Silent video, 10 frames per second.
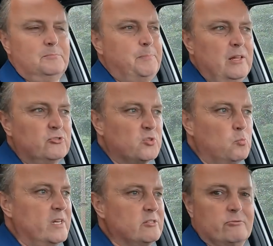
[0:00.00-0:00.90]
bells
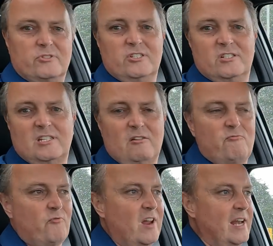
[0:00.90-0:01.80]
and whistles just don't
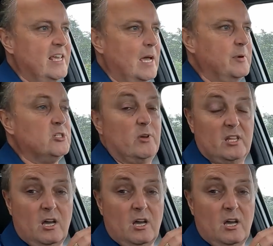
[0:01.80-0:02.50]
really come into it.